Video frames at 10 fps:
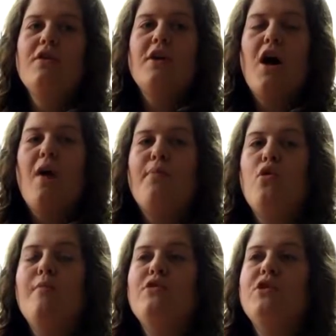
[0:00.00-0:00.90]
The harp
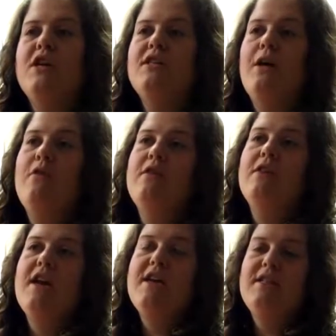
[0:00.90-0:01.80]
almost died out in
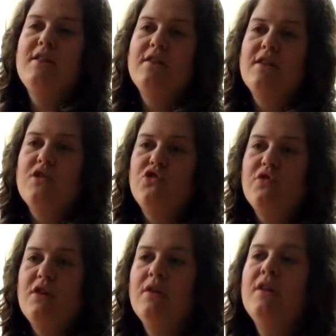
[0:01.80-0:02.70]
the 18th
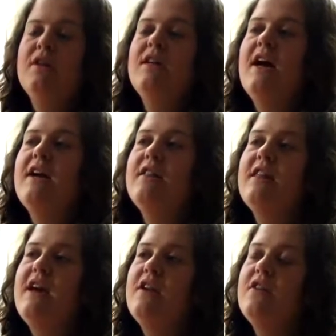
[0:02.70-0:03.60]
century, and
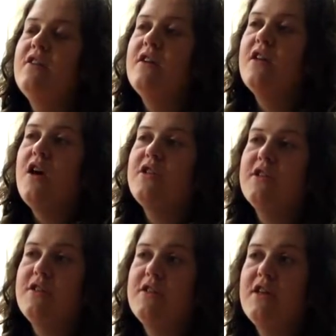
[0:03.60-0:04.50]
then the
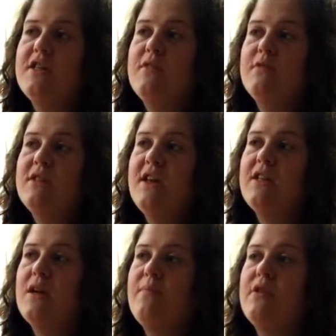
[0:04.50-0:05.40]
Clarsach Society was
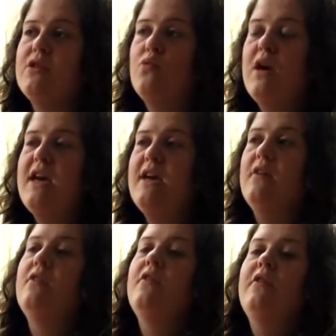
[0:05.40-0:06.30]
set up as a
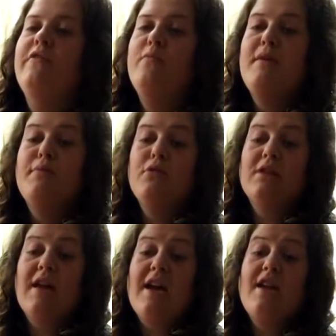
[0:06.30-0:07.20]
way for people
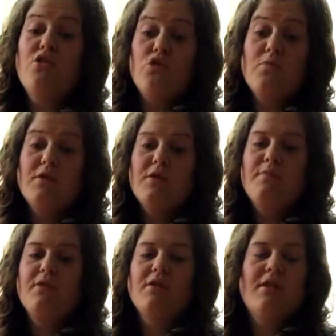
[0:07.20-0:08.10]
to get
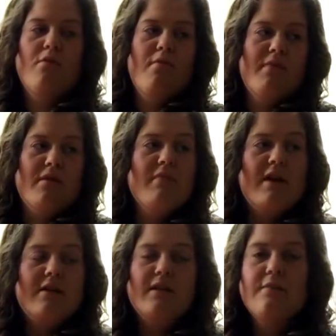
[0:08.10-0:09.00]
instruments because they weren't being
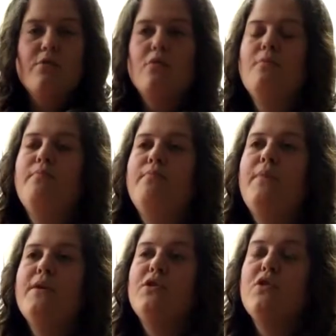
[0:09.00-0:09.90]
made anymore.
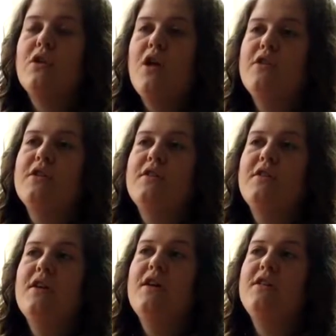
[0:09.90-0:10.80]
But so the Clarsach
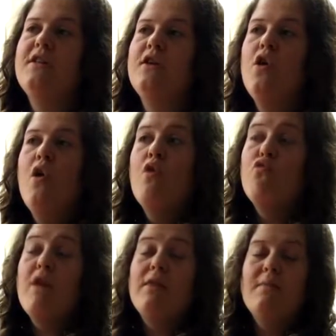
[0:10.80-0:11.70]
Society
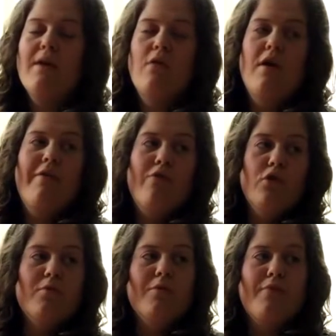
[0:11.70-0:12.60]
rent them out at
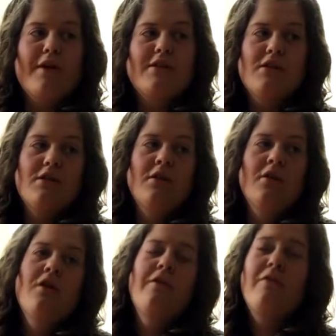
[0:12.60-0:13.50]
affordable
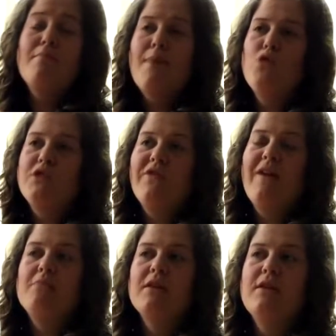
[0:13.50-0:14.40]
prices. For most
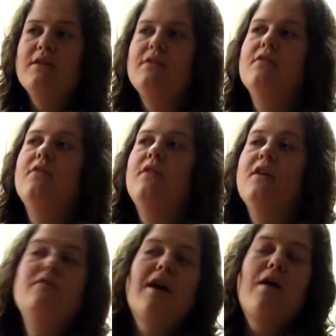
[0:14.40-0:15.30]
families
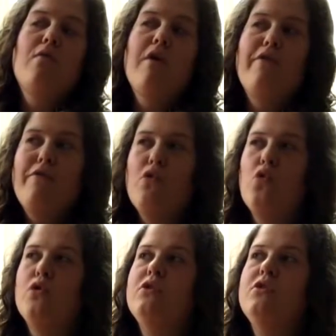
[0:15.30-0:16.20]
can now
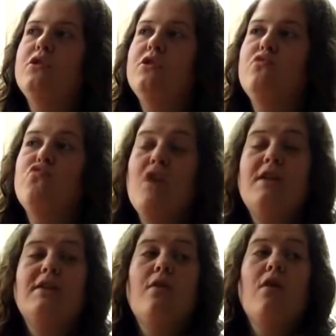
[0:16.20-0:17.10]
afford to
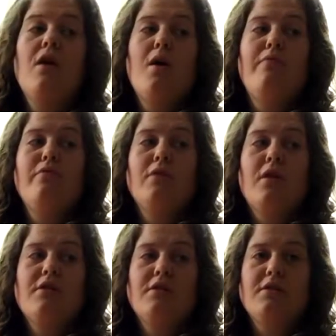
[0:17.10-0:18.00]
rent out a harp from the
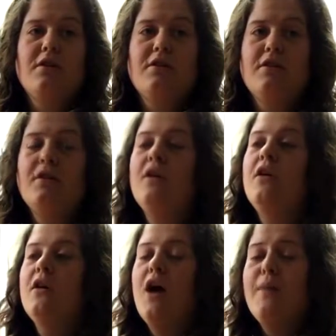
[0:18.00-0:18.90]
Clarsach Society.
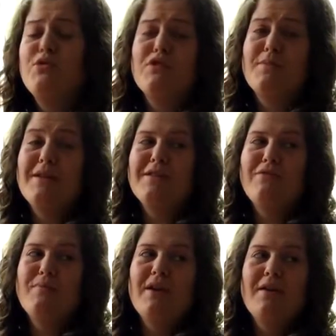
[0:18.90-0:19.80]
Harps are expensive
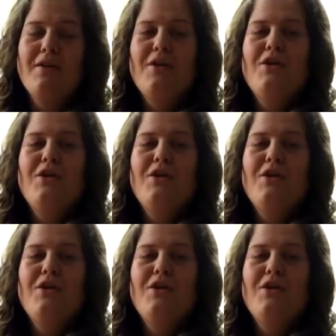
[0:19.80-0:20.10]
to buy.